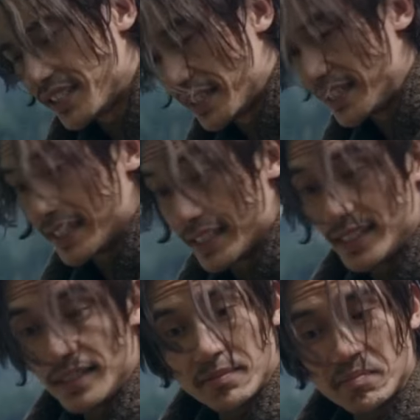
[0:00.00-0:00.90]
She
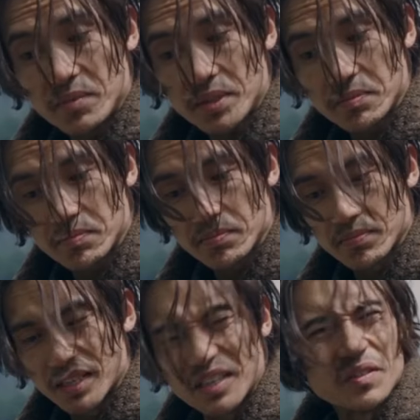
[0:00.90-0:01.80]
seemed
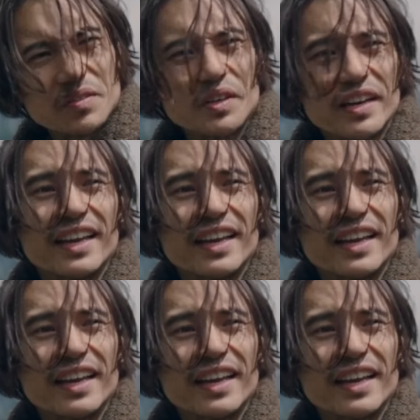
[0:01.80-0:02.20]
in over her